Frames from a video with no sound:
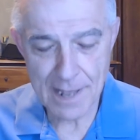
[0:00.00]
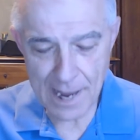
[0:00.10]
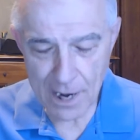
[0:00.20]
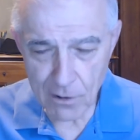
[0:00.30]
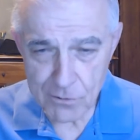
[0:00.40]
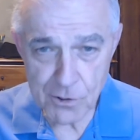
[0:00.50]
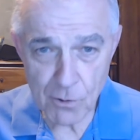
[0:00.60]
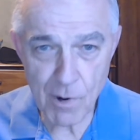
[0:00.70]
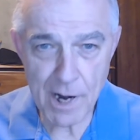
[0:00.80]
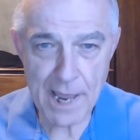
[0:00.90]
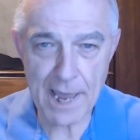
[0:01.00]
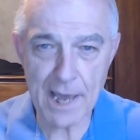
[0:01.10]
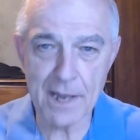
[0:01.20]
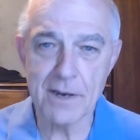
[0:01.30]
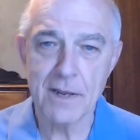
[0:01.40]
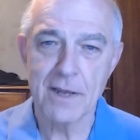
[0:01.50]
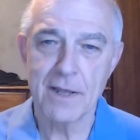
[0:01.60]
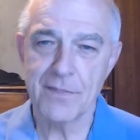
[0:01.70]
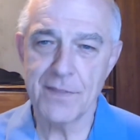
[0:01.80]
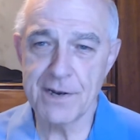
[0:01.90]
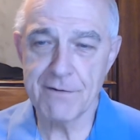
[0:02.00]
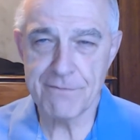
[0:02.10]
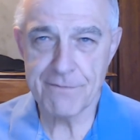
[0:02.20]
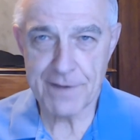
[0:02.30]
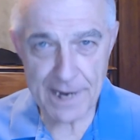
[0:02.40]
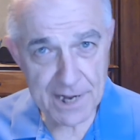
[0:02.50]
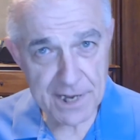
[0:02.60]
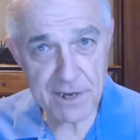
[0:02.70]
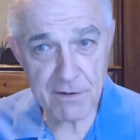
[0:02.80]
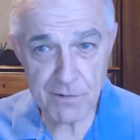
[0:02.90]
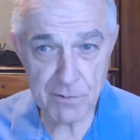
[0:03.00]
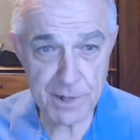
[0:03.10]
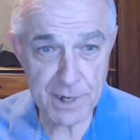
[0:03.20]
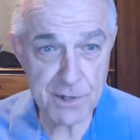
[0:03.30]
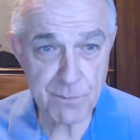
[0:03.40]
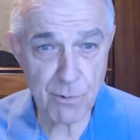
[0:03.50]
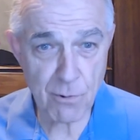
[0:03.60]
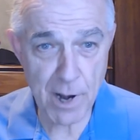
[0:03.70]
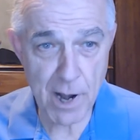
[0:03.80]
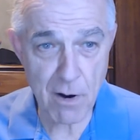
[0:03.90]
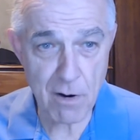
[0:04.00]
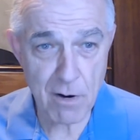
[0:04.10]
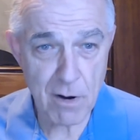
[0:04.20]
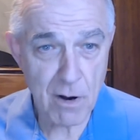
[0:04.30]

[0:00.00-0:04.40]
I also want to add that if any of you needs prayer